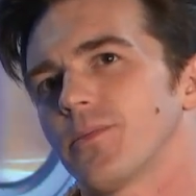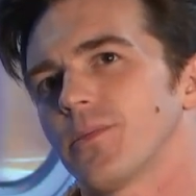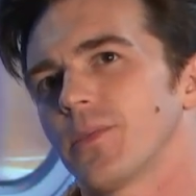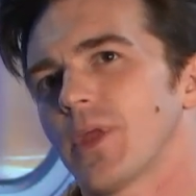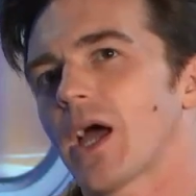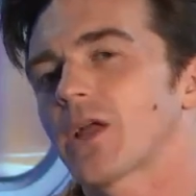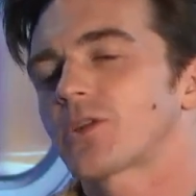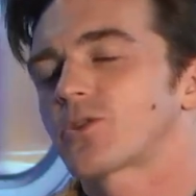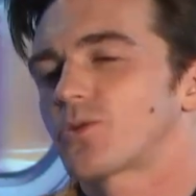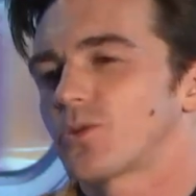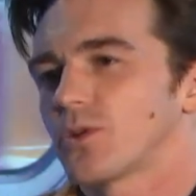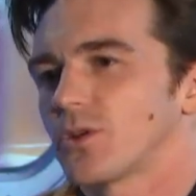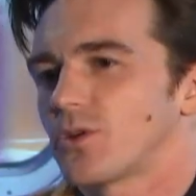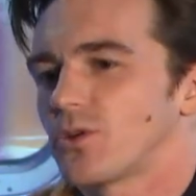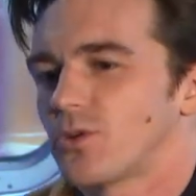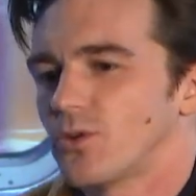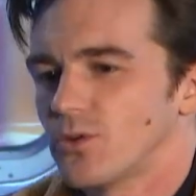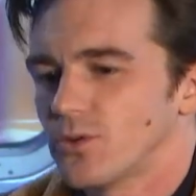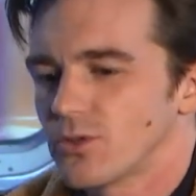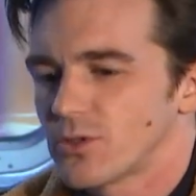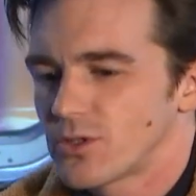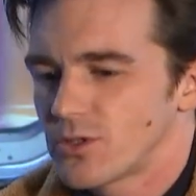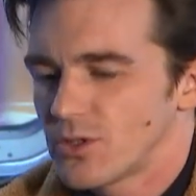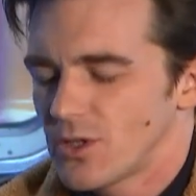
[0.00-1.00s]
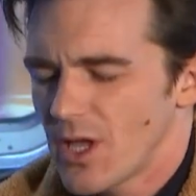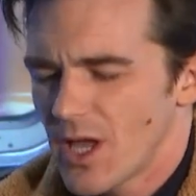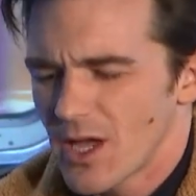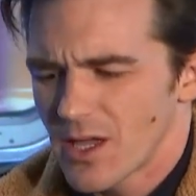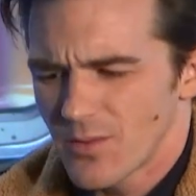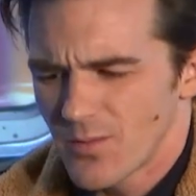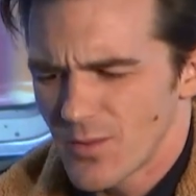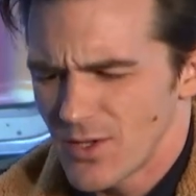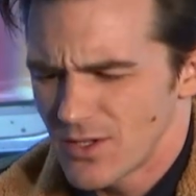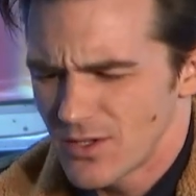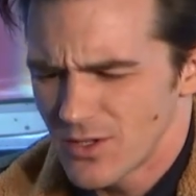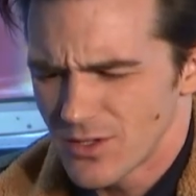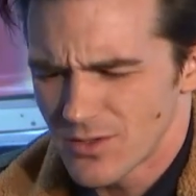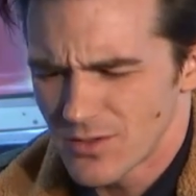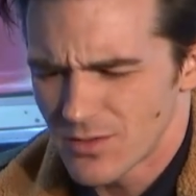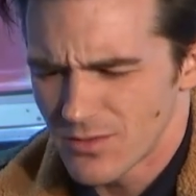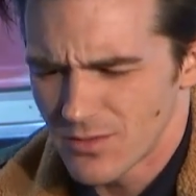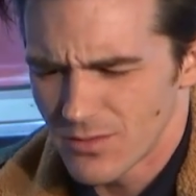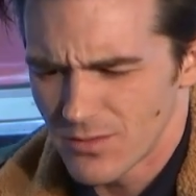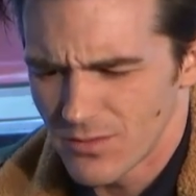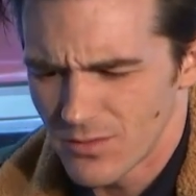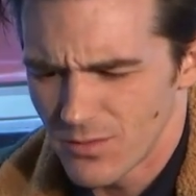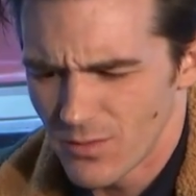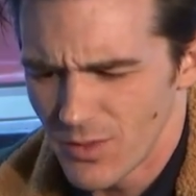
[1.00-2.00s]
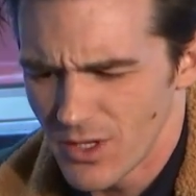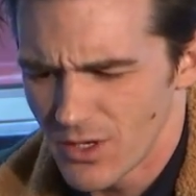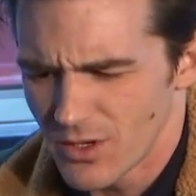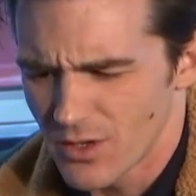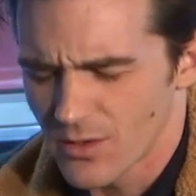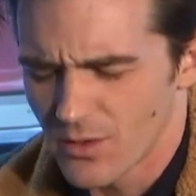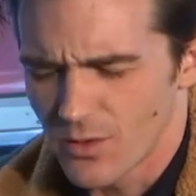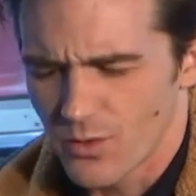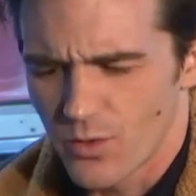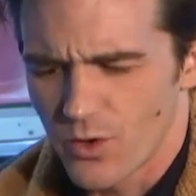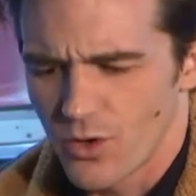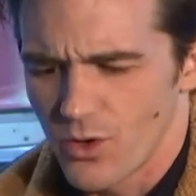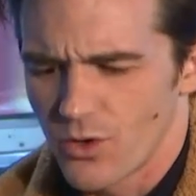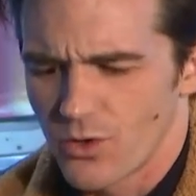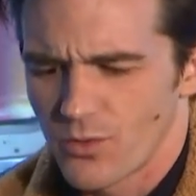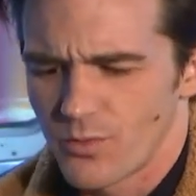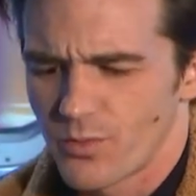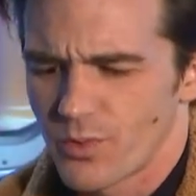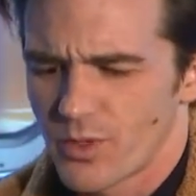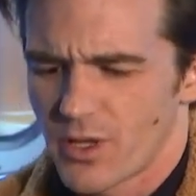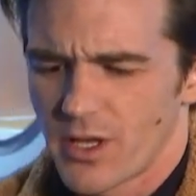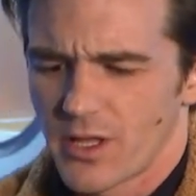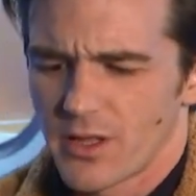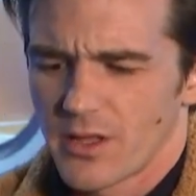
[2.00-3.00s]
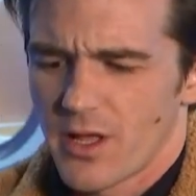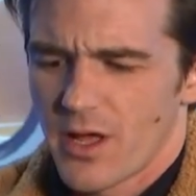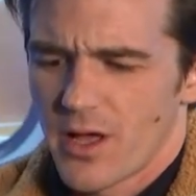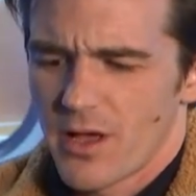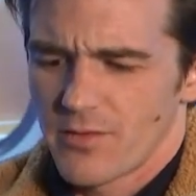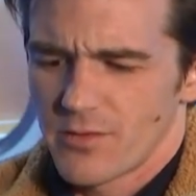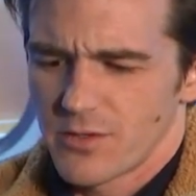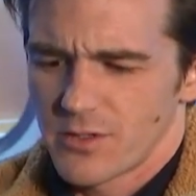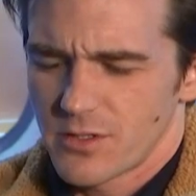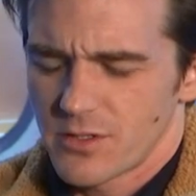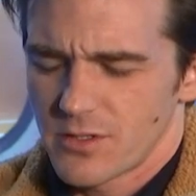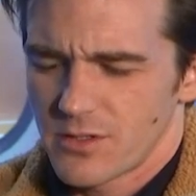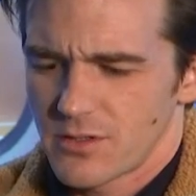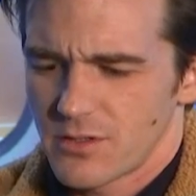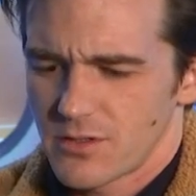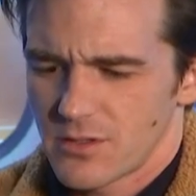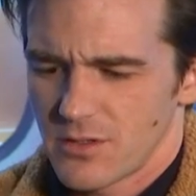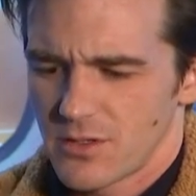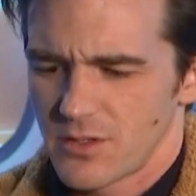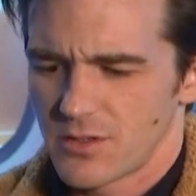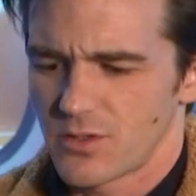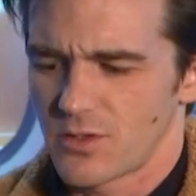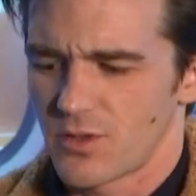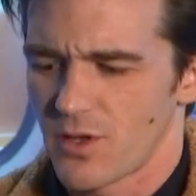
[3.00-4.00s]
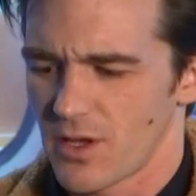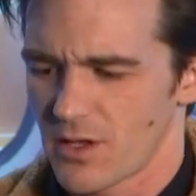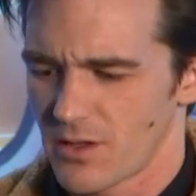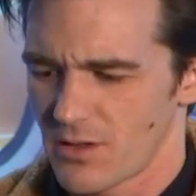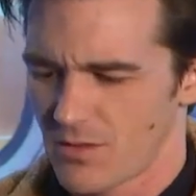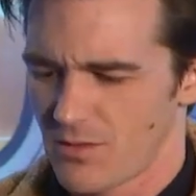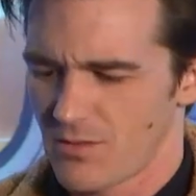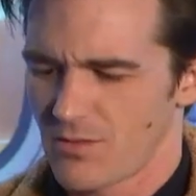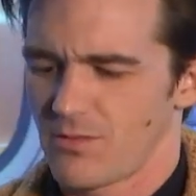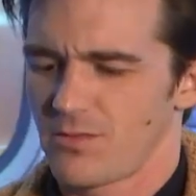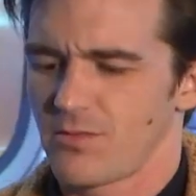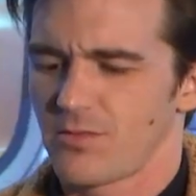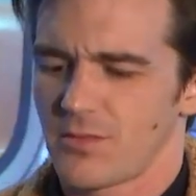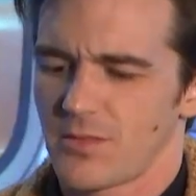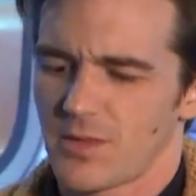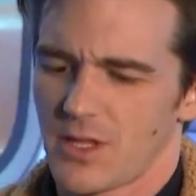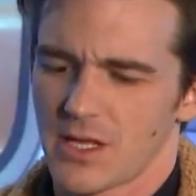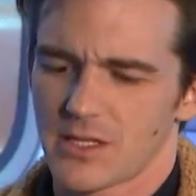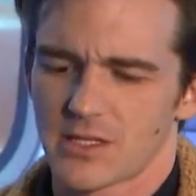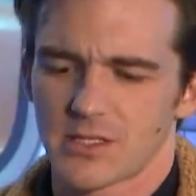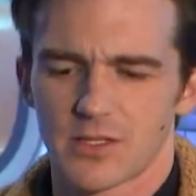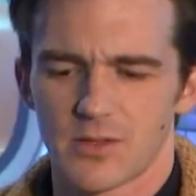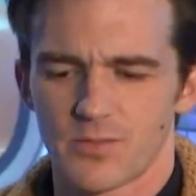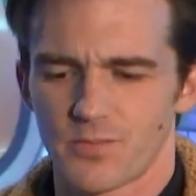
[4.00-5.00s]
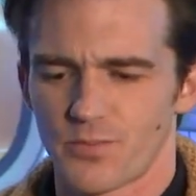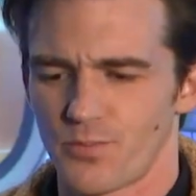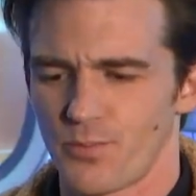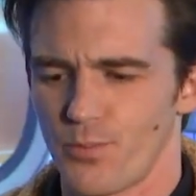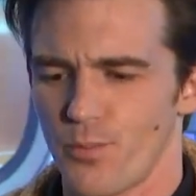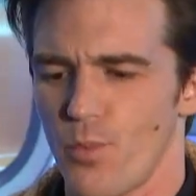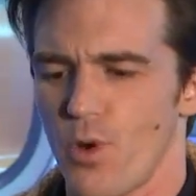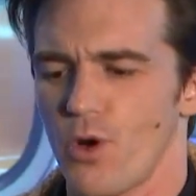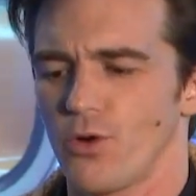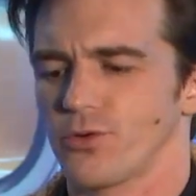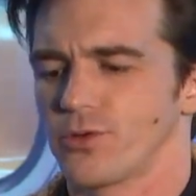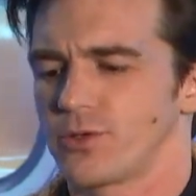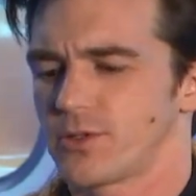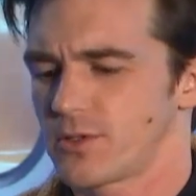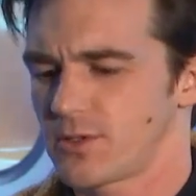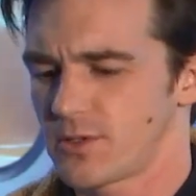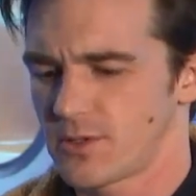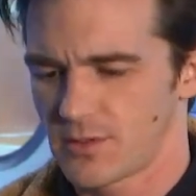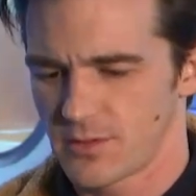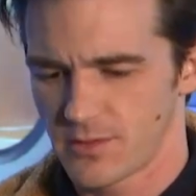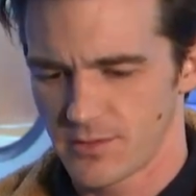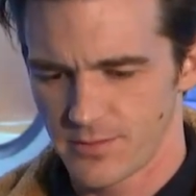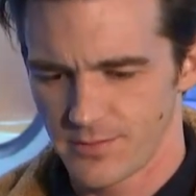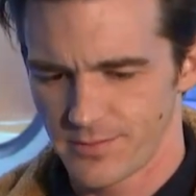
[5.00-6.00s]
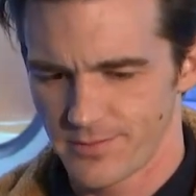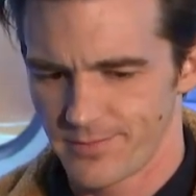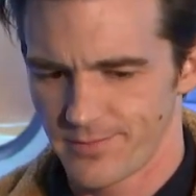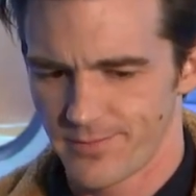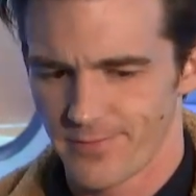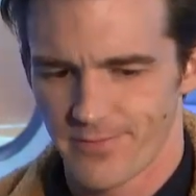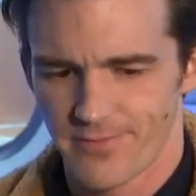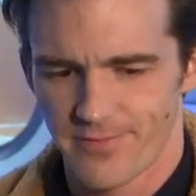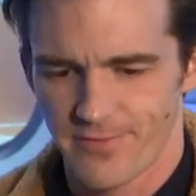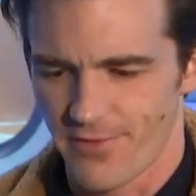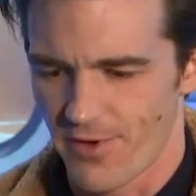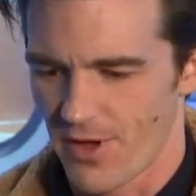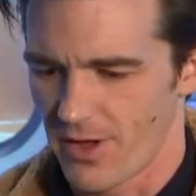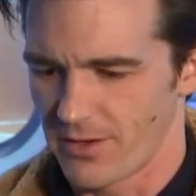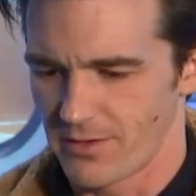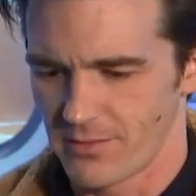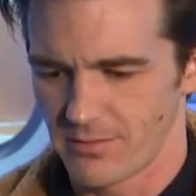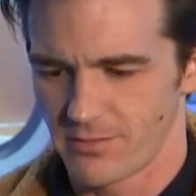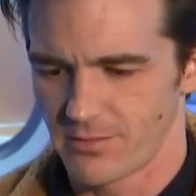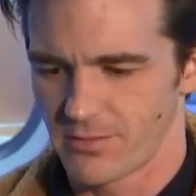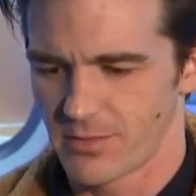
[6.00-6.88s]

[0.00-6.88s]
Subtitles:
That's really cool. So yeah, I mean, just being on the road and playing live is like, that's the most fun.